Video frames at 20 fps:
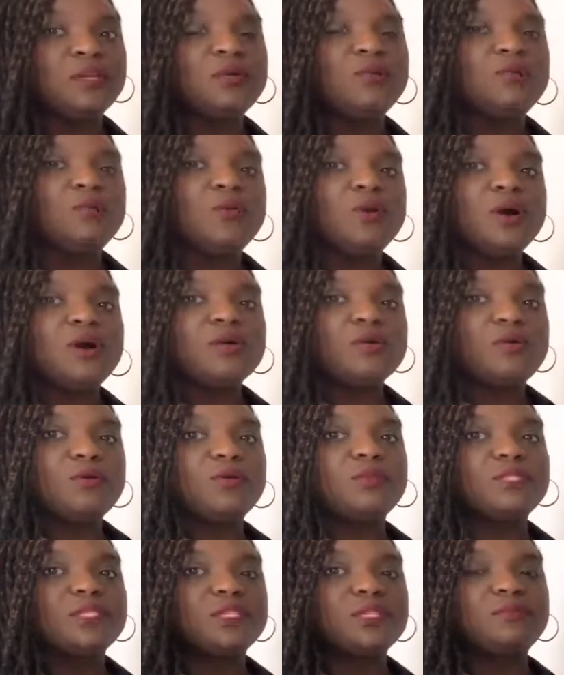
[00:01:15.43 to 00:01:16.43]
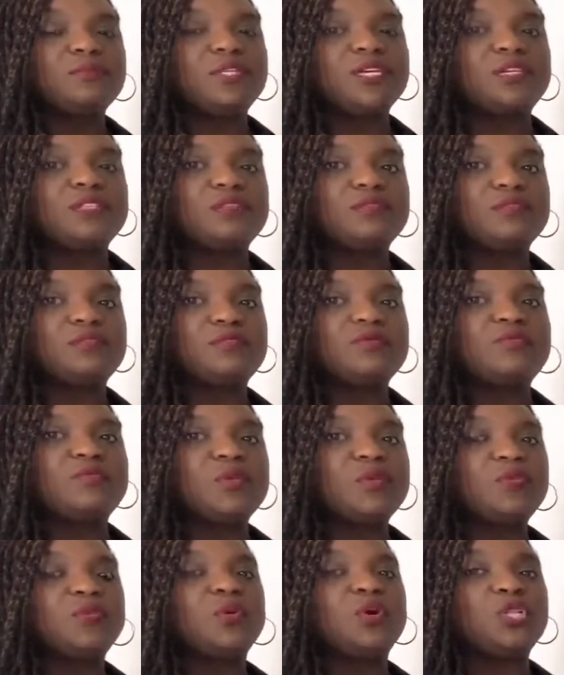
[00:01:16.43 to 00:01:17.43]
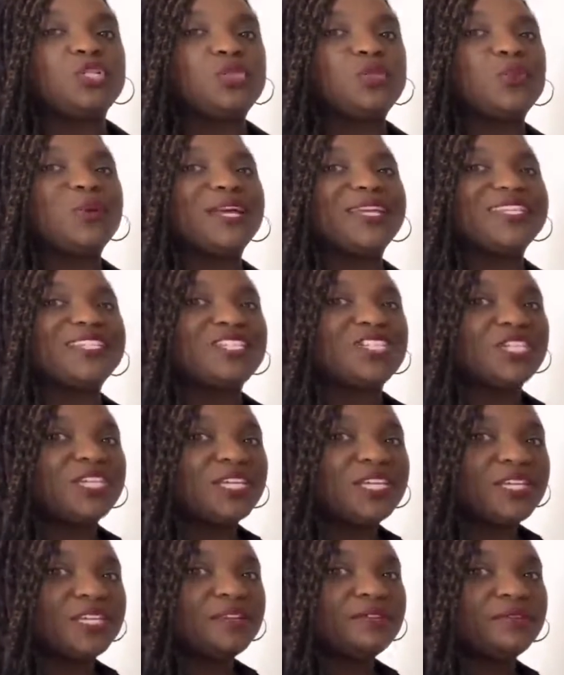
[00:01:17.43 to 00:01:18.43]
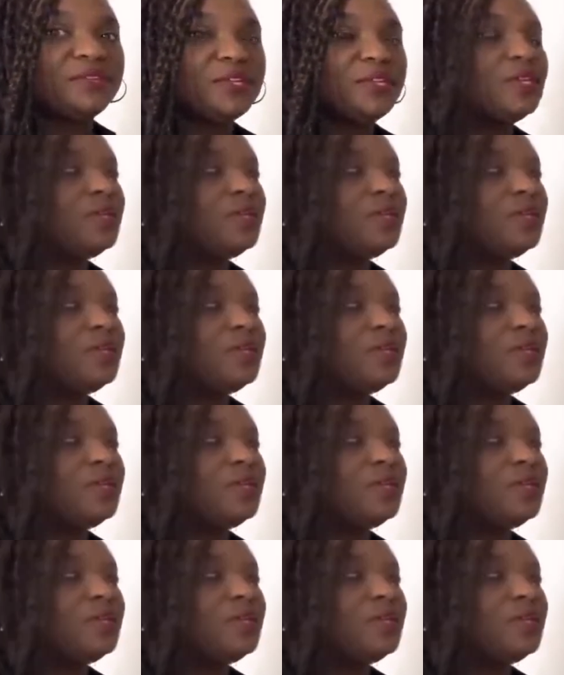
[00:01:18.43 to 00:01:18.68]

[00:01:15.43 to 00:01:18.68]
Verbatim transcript: What goals and objectives do we want to achieve